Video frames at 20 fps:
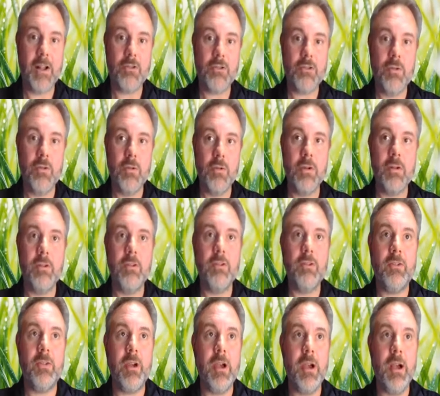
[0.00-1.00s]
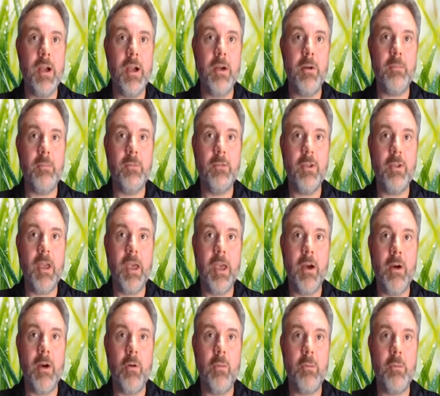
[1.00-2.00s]
tools to
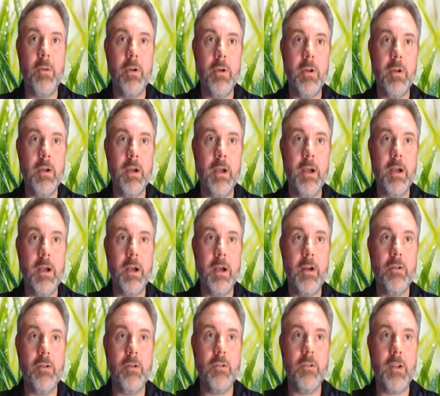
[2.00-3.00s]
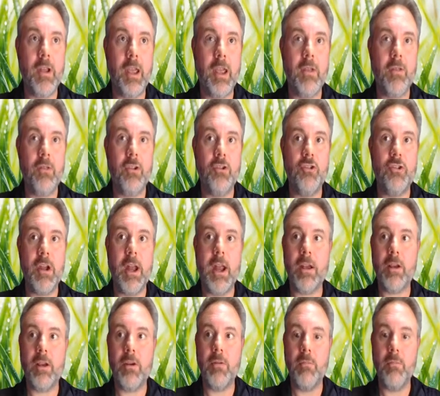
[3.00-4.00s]
help understand the
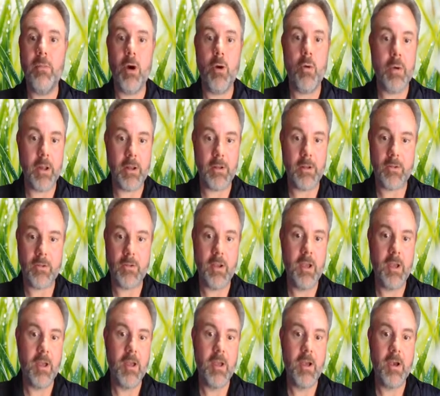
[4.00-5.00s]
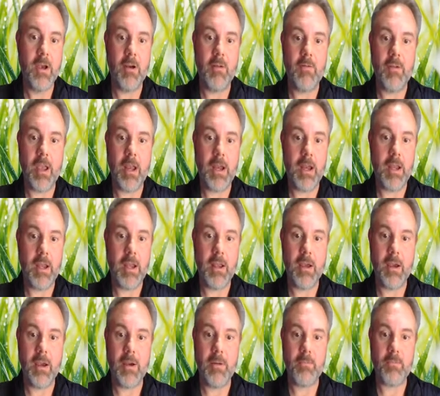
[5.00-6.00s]
genetic components of
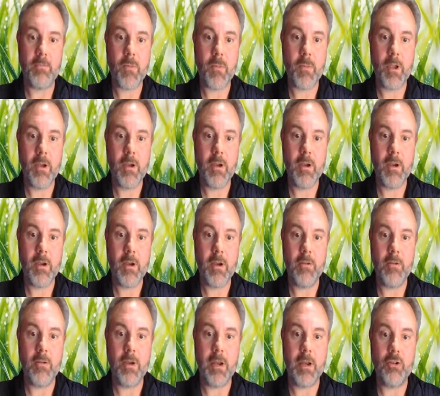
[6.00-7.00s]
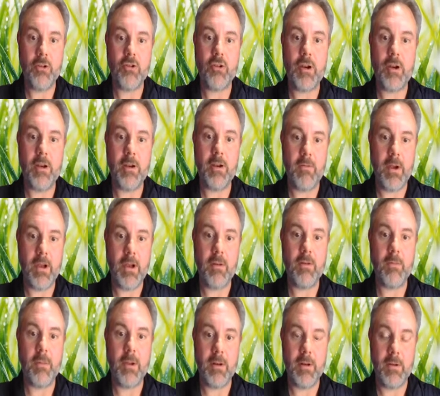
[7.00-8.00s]
any trait
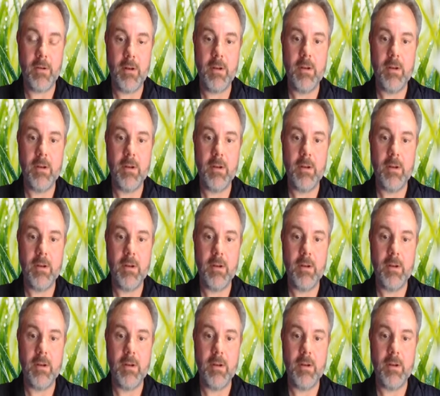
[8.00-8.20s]
development.